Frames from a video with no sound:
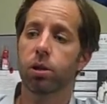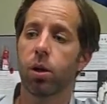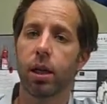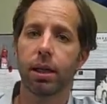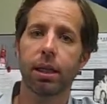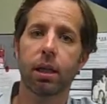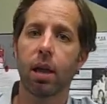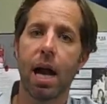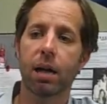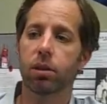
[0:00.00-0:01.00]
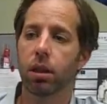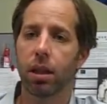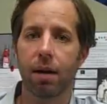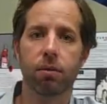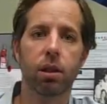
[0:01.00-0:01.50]
trying to actually
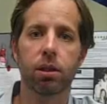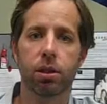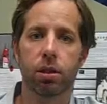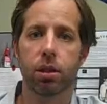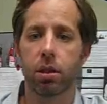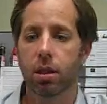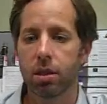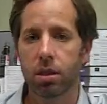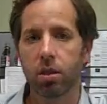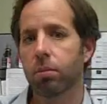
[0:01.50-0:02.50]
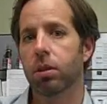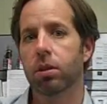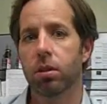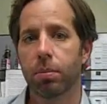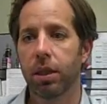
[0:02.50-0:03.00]
leverage
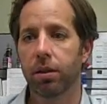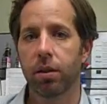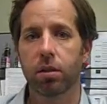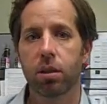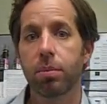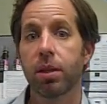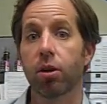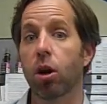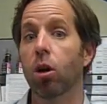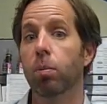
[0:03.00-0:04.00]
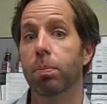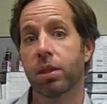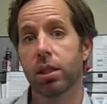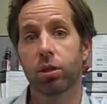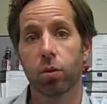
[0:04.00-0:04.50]
consumers to be their own
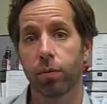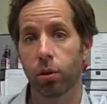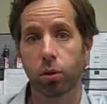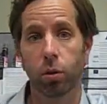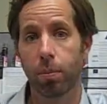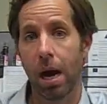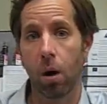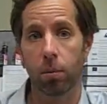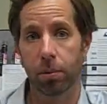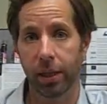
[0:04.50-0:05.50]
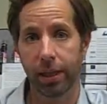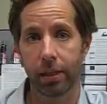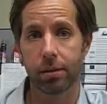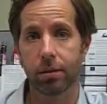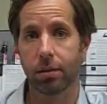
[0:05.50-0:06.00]
potential virtual power plant.
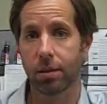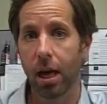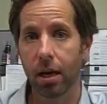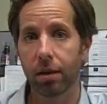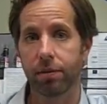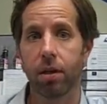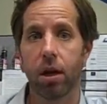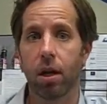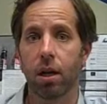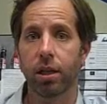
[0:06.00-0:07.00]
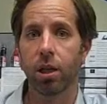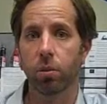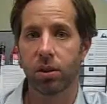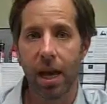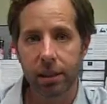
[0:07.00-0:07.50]
Instead of, in
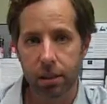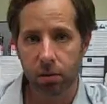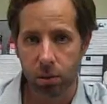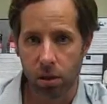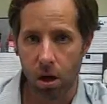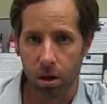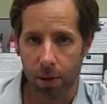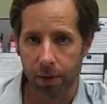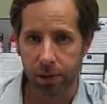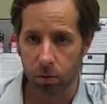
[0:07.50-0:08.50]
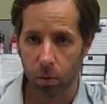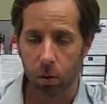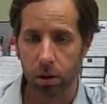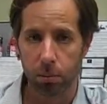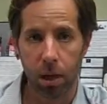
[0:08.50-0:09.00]
Texas we talk about these
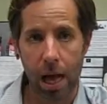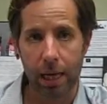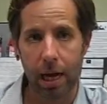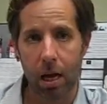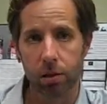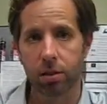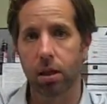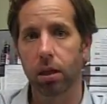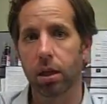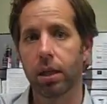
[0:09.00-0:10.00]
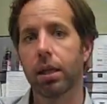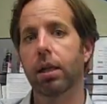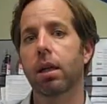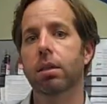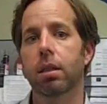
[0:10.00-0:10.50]
rolling blackouts that are going to
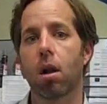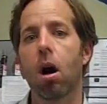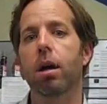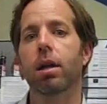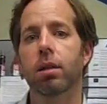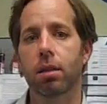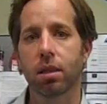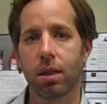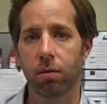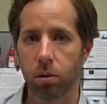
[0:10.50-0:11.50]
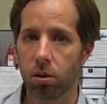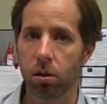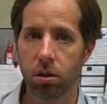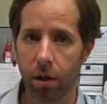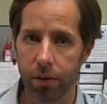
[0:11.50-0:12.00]
hit us in August because everyone
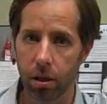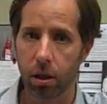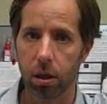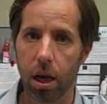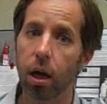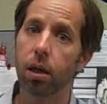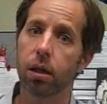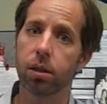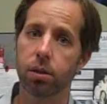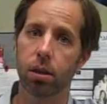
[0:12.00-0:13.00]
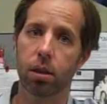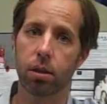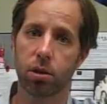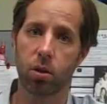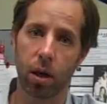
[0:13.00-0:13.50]
turns on their air conditioner
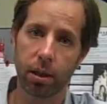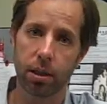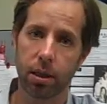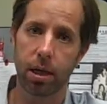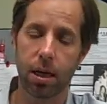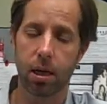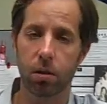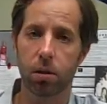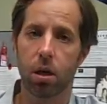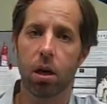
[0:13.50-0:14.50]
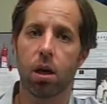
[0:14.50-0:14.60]
and cranks it down.